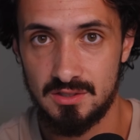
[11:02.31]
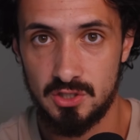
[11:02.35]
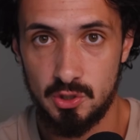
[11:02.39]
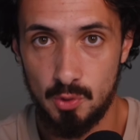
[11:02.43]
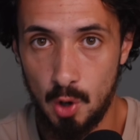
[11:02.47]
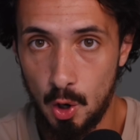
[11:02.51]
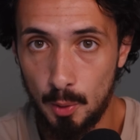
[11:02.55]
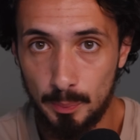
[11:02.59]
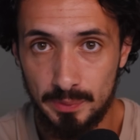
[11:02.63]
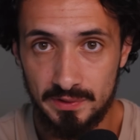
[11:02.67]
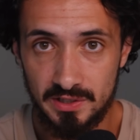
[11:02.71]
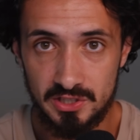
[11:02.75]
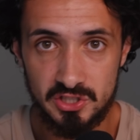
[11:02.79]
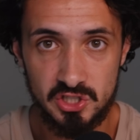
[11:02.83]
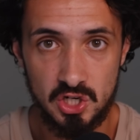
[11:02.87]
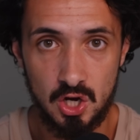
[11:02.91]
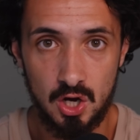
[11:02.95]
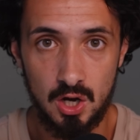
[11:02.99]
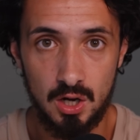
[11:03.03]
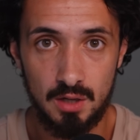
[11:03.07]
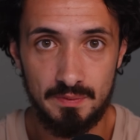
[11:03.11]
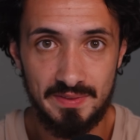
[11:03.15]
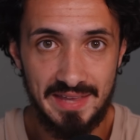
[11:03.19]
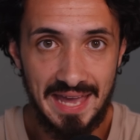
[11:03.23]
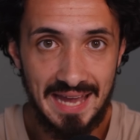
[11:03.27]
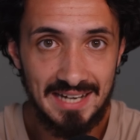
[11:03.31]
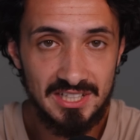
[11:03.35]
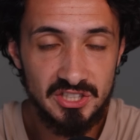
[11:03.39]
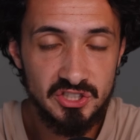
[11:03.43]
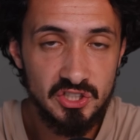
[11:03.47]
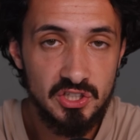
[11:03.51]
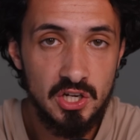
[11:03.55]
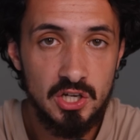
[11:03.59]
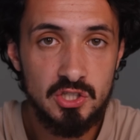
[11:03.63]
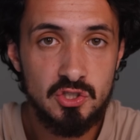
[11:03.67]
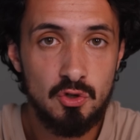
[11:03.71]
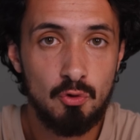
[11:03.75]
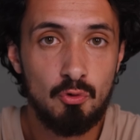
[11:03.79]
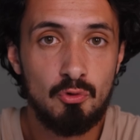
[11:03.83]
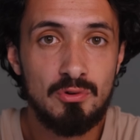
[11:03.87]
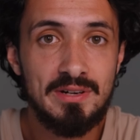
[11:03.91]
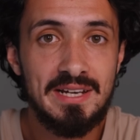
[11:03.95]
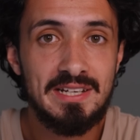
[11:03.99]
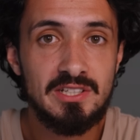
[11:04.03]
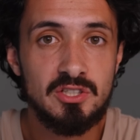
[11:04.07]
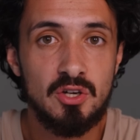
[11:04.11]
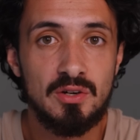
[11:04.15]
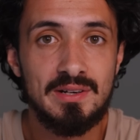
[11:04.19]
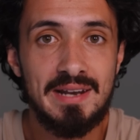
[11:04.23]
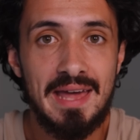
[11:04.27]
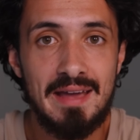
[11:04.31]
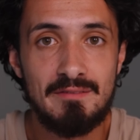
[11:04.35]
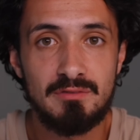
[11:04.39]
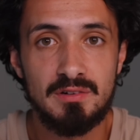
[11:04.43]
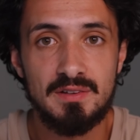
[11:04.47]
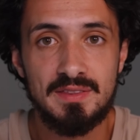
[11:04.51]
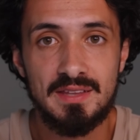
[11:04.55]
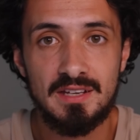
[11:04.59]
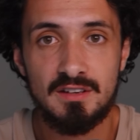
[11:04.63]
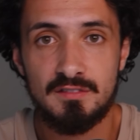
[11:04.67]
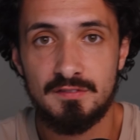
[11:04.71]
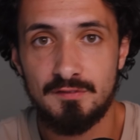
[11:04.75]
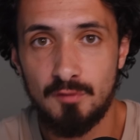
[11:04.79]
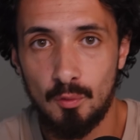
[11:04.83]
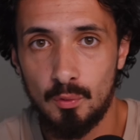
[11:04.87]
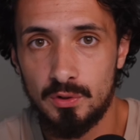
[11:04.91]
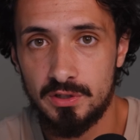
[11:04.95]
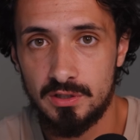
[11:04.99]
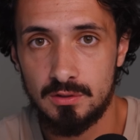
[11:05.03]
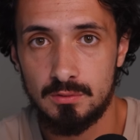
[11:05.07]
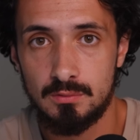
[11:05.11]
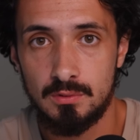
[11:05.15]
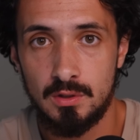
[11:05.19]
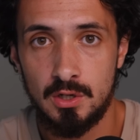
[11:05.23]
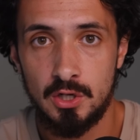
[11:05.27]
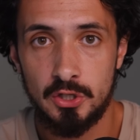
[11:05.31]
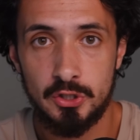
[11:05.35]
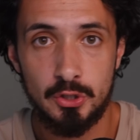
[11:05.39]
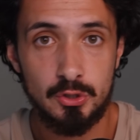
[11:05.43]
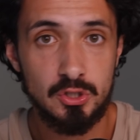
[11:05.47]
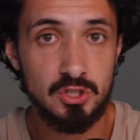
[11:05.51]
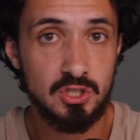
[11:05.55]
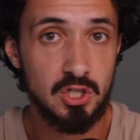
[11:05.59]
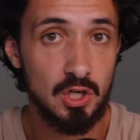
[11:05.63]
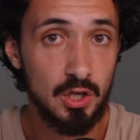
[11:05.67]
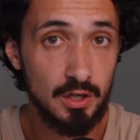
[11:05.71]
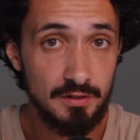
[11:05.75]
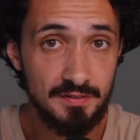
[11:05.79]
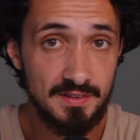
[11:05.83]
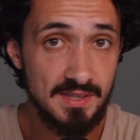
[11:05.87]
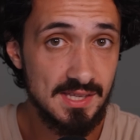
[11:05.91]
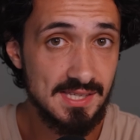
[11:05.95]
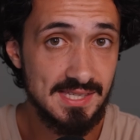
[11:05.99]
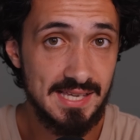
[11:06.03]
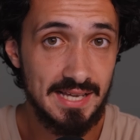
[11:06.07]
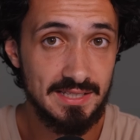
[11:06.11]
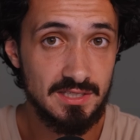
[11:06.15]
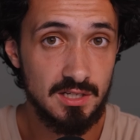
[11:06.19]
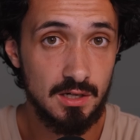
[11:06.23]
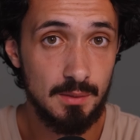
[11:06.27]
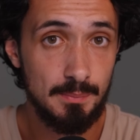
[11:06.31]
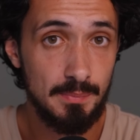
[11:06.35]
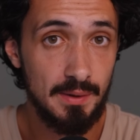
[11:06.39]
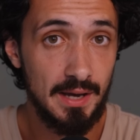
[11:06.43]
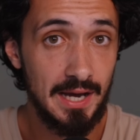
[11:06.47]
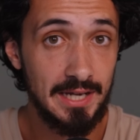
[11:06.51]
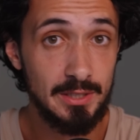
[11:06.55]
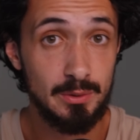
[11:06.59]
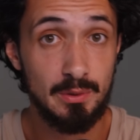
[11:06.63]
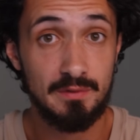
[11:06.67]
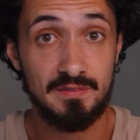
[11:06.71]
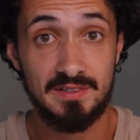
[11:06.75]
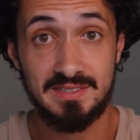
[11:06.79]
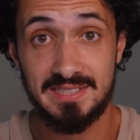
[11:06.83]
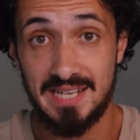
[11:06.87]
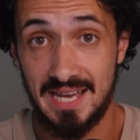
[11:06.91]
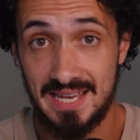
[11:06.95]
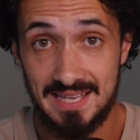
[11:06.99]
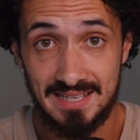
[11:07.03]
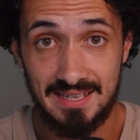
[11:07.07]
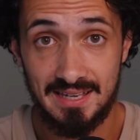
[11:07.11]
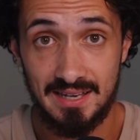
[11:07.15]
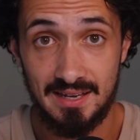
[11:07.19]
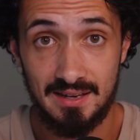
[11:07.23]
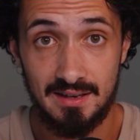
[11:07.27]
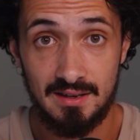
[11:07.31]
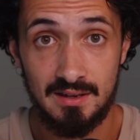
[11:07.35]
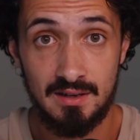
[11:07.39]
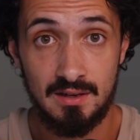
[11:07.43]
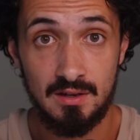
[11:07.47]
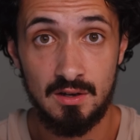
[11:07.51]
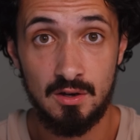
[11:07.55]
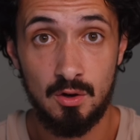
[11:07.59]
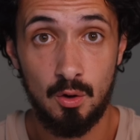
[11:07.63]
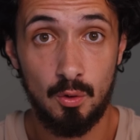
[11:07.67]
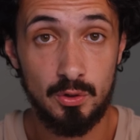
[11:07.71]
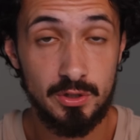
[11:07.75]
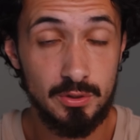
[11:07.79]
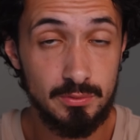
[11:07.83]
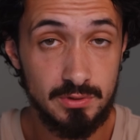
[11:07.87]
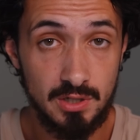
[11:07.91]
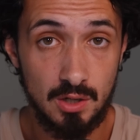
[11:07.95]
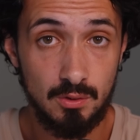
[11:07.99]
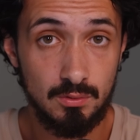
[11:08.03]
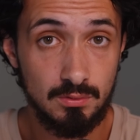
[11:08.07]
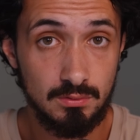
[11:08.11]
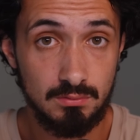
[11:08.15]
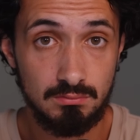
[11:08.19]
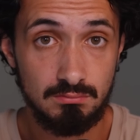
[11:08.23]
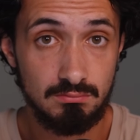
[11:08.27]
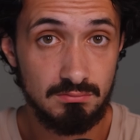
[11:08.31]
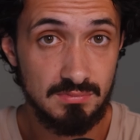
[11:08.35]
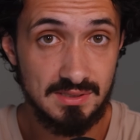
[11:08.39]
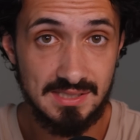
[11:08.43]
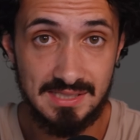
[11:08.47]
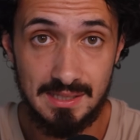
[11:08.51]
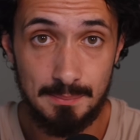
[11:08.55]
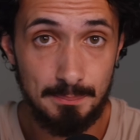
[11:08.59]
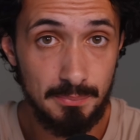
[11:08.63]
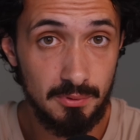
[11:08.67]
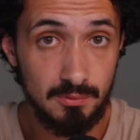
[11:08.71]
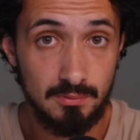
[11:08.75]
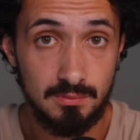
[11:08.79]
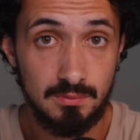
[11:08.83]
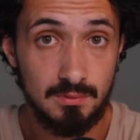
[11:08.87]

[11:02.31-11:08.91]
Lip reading: You open the chart, the engine has already done everything for you. You just look for the setup and you either take it or you don't. Simple.